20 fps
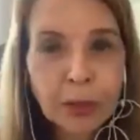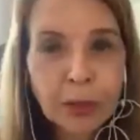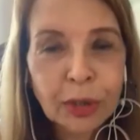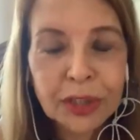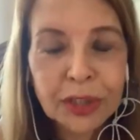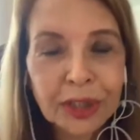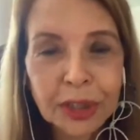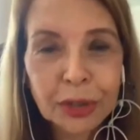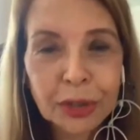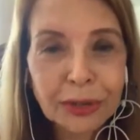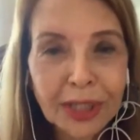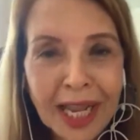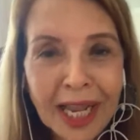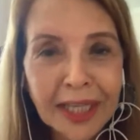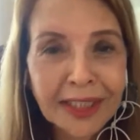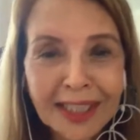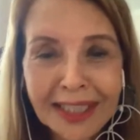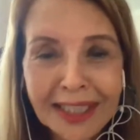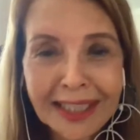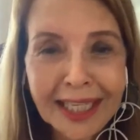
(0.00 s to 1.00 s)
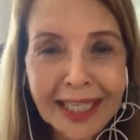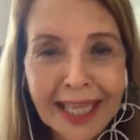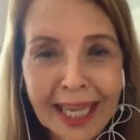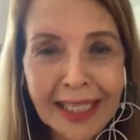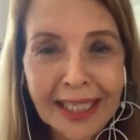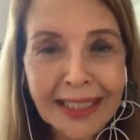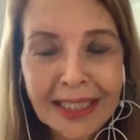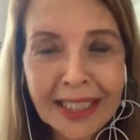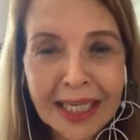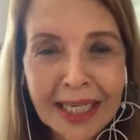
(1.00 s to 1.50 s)
the United
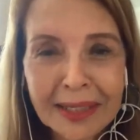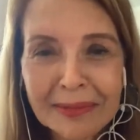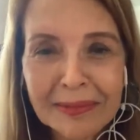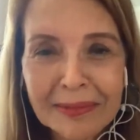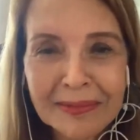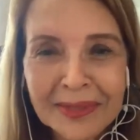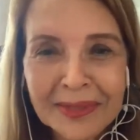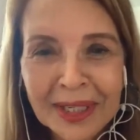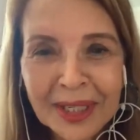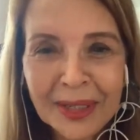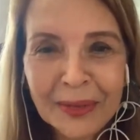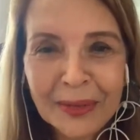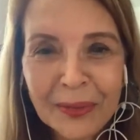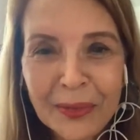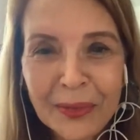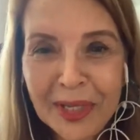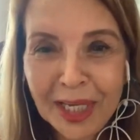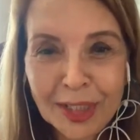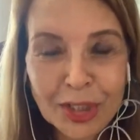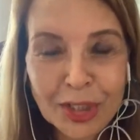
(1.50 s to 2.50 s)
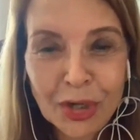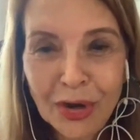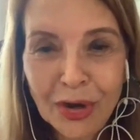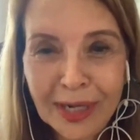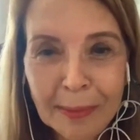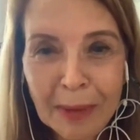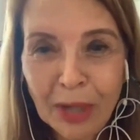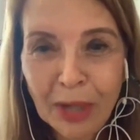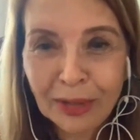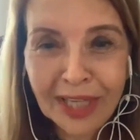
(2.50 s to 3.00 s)
Kingdom. We are
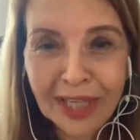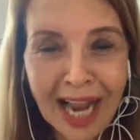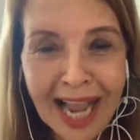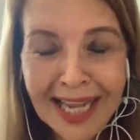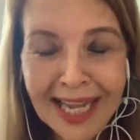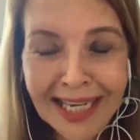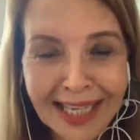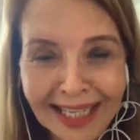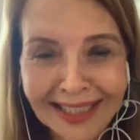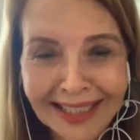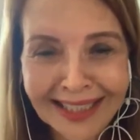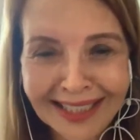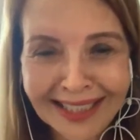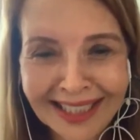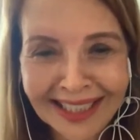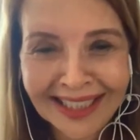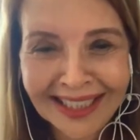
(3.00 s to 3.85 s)
talking about Ireland.